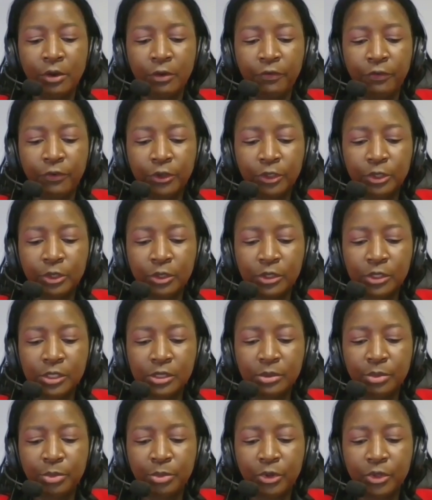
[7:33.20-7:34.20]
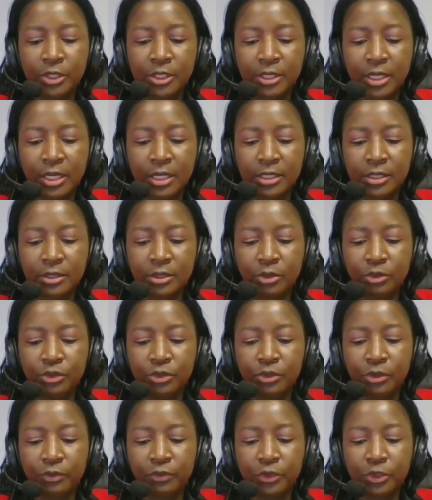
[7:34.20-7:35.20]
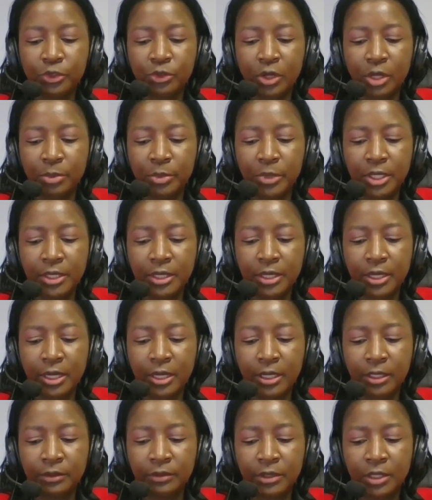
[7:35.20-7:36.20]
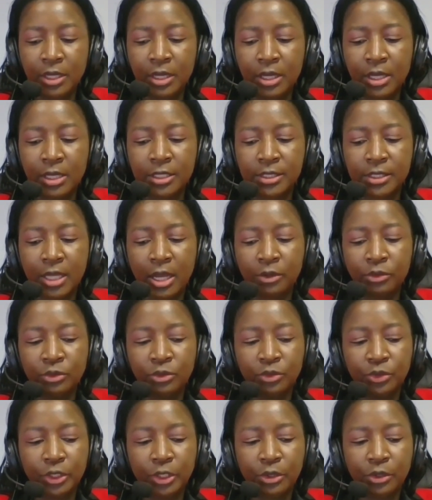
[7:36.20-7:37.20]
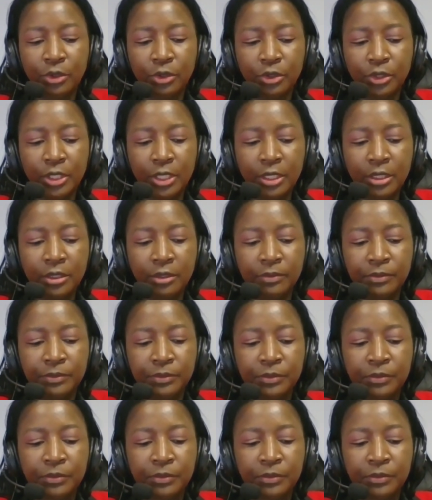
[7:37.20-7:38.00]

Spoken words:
photos, posters, audiovisual media, sound recording,